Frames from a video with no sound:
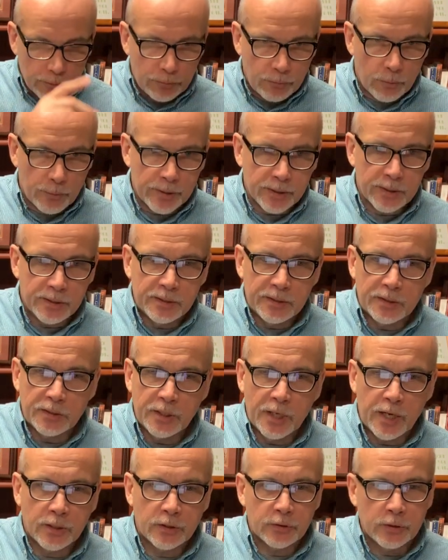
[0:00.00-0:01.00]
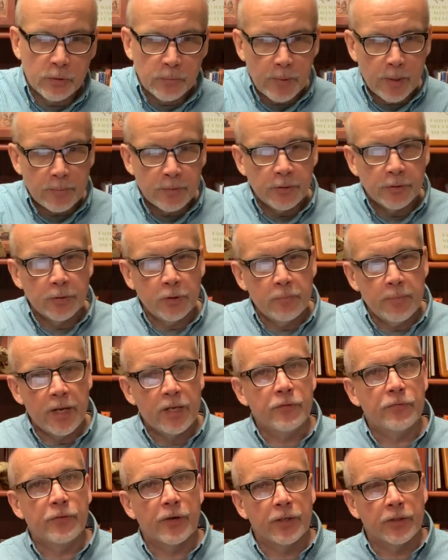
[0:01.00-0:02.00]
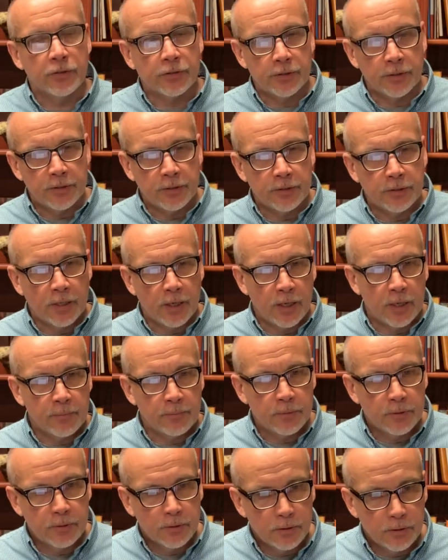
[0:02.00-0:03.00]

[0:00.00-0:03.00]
before we get into the text. Do you remember the two main figures at the time?